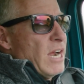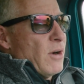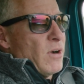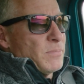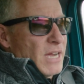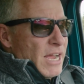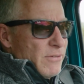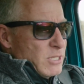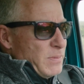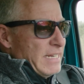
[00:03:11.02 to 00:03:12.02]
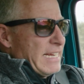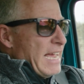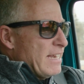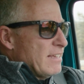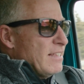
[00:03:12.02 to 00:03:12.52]
We're up to highway speed
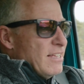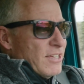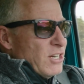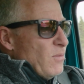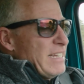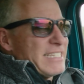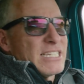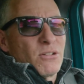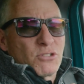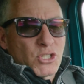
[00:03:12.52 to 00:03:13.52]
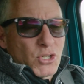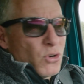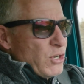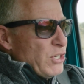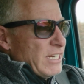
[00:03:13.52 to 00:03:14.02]
again. You know what? Sounds
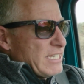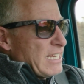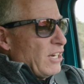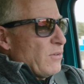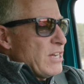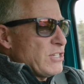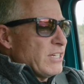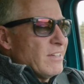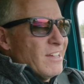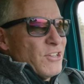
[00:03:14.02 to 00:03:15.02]
so good in acceleration.